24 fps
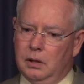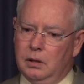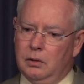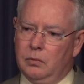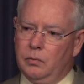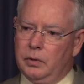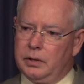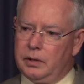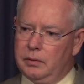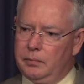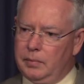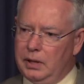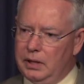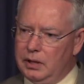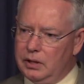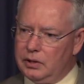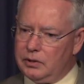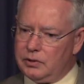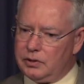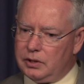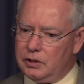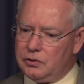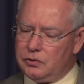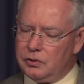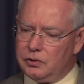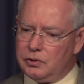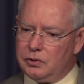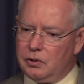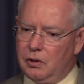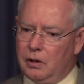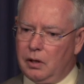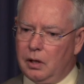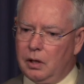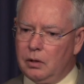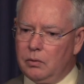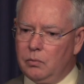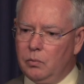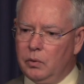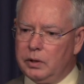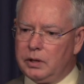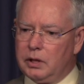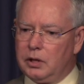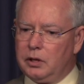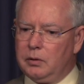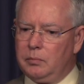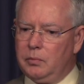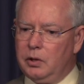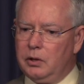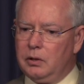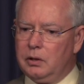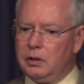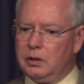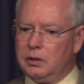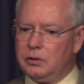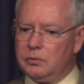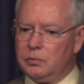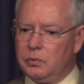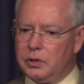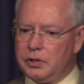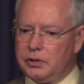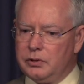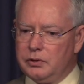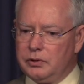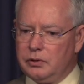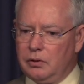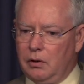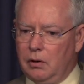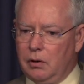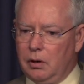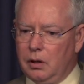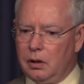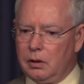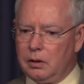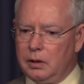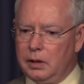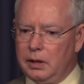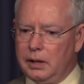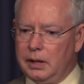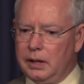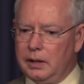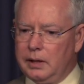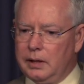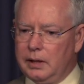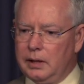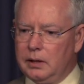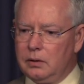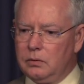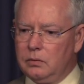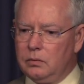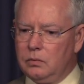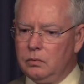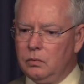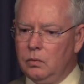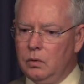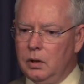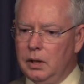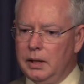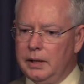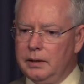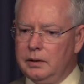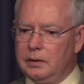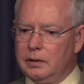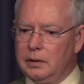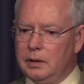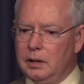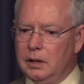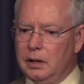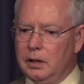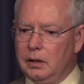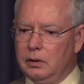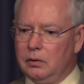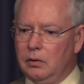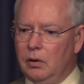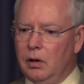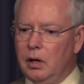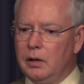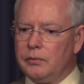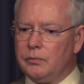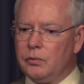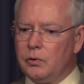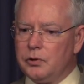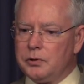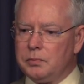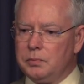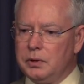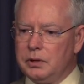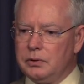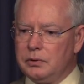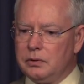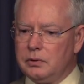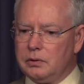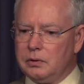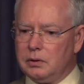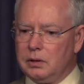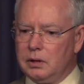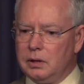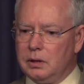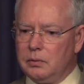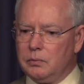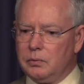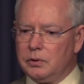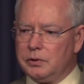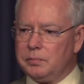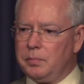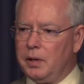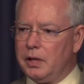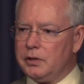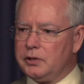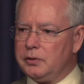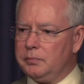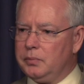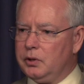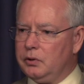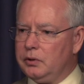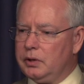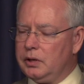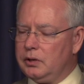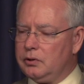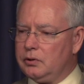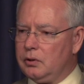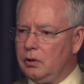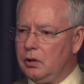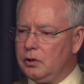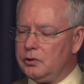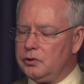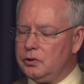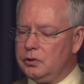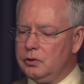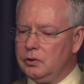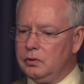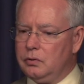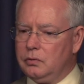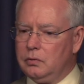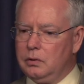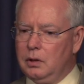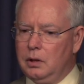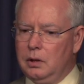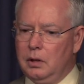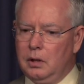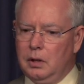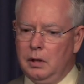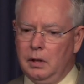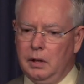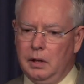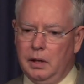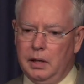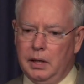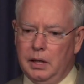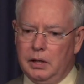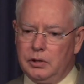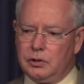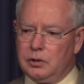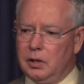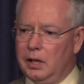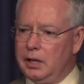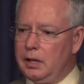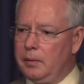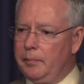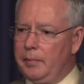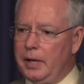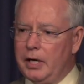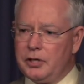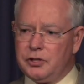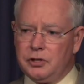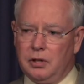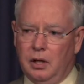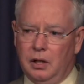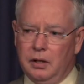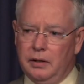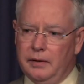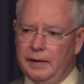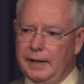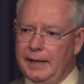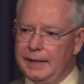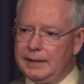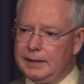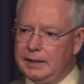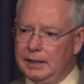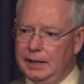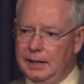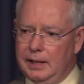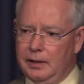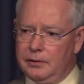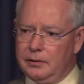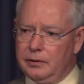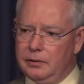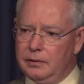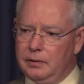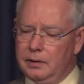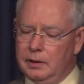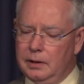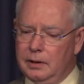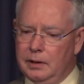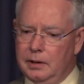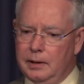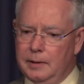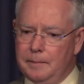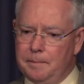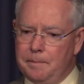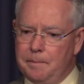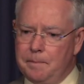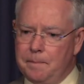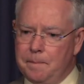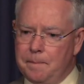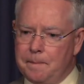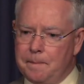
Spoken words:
what the media's interests are, what the community's wishes are, and then what law enforcement's responsibilities are too, and trying to mesh all of that together. And